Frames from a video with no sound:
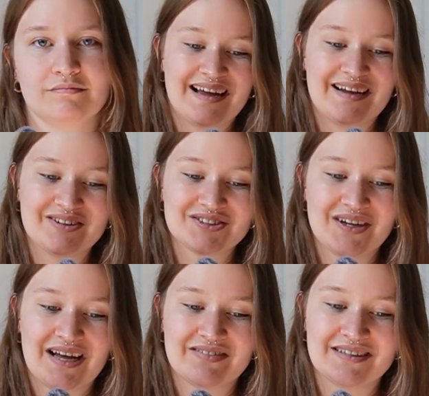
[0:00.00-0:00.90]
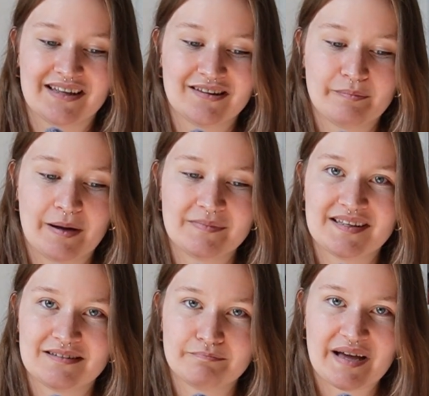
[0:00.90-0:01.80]
I also have another
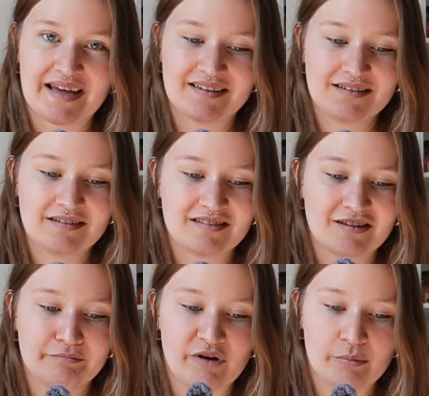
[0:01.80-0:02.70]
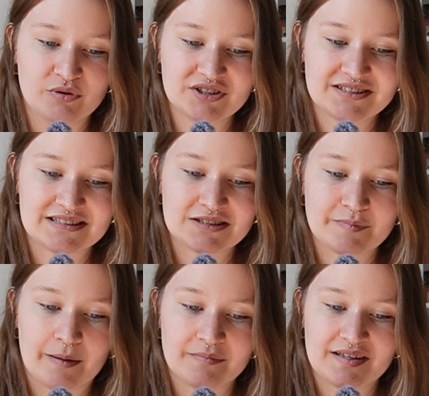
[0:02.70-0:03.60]
pumpkin pattern, the Bubble
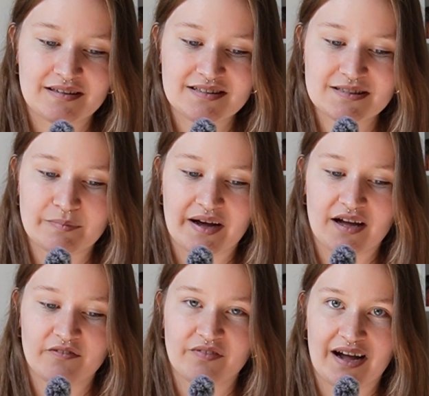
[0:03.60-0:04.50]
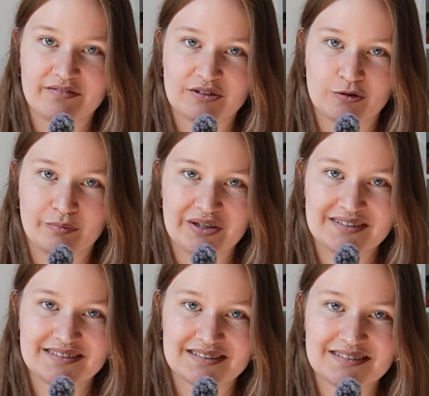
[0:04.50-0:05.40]
Stitch Pumpkins by 5 Little
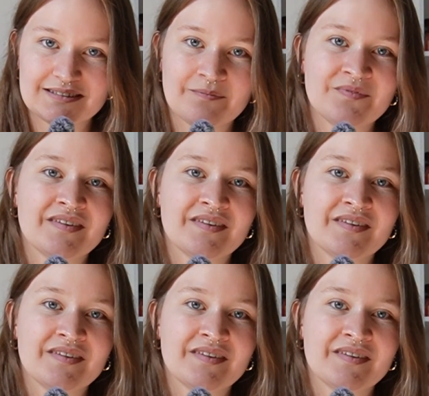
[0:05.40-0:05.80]
Monsters.